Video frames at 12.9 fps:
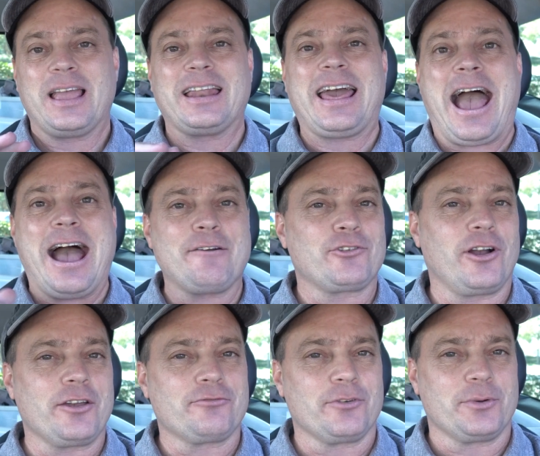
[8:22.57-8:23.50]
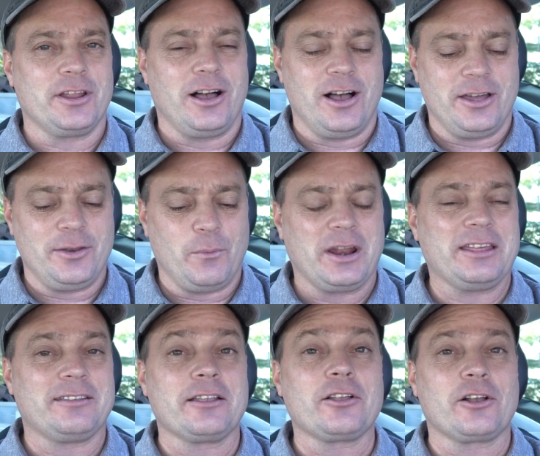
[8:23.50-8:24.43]
and after I threw it on, when
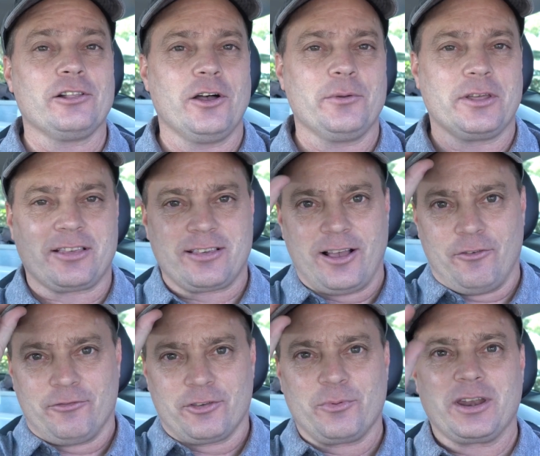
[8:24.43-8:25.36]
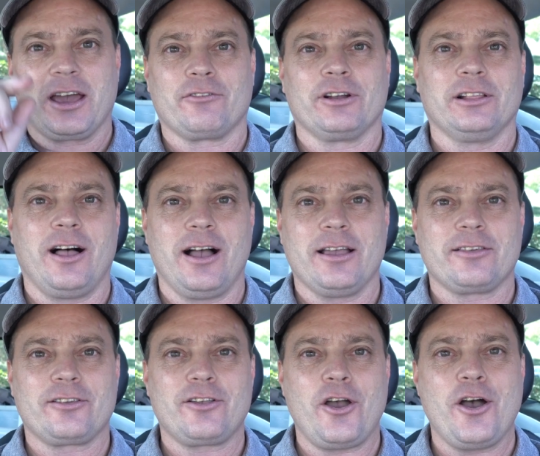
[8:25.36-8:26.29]
it didn't clone itself is when I
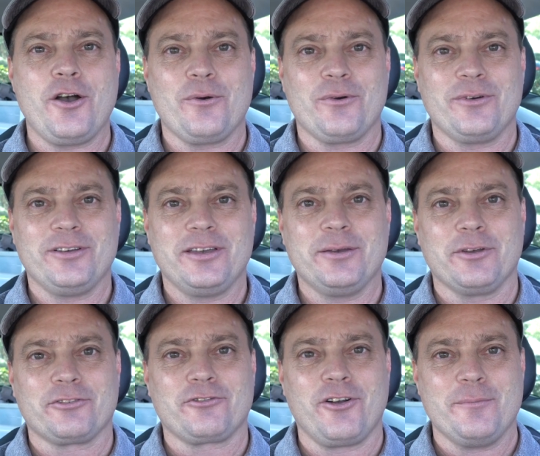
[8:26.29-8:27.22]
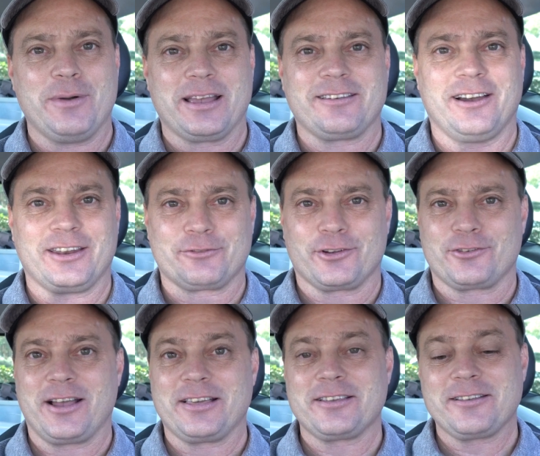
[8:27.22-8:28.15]
realized, oh, it was from my Tonic for
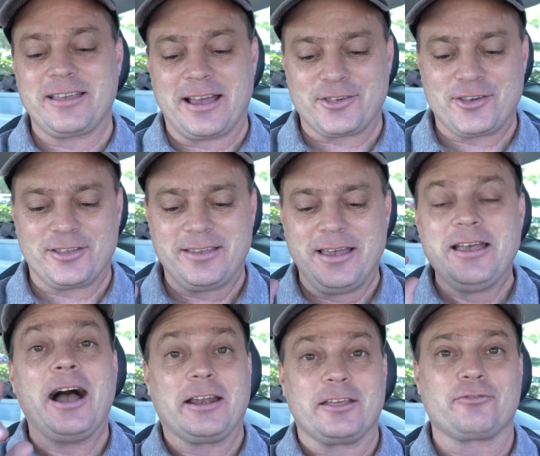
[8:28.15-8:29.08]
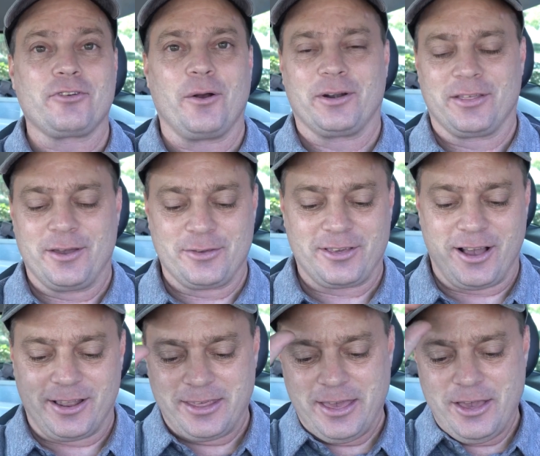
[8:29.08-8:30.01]
Trace Detection. I did throw one of those
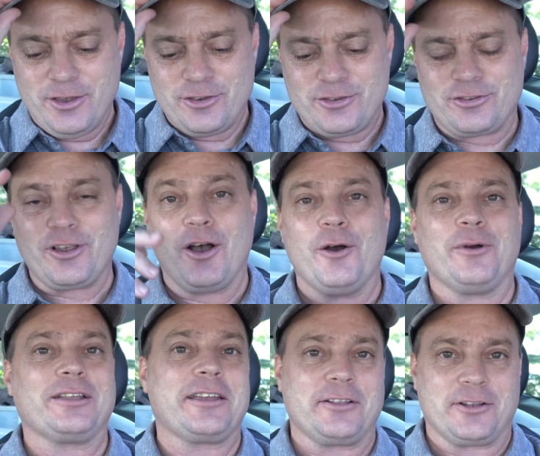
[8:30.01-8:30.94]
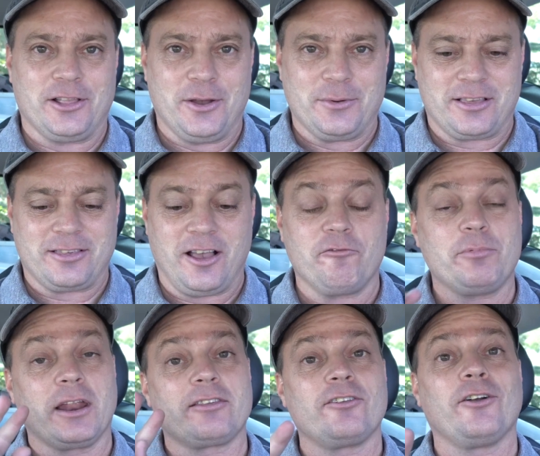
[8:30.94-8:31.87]
on, so it didn't clone itself,
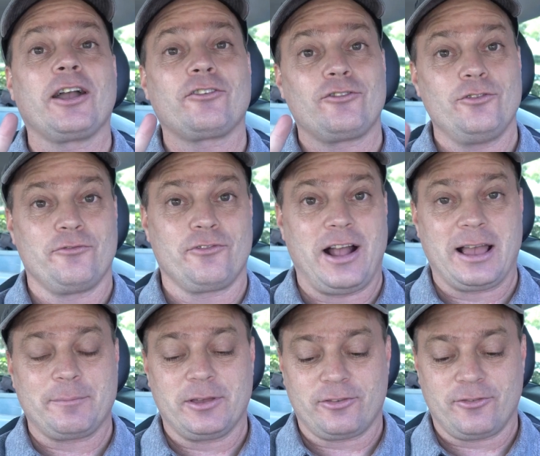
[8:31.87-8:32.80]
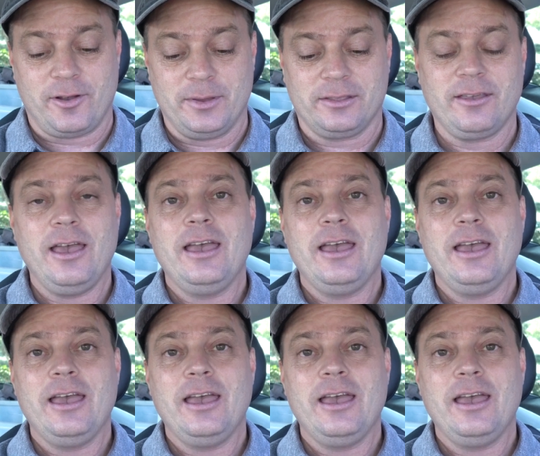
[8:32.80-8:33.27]
but I still got 2 fragments from it,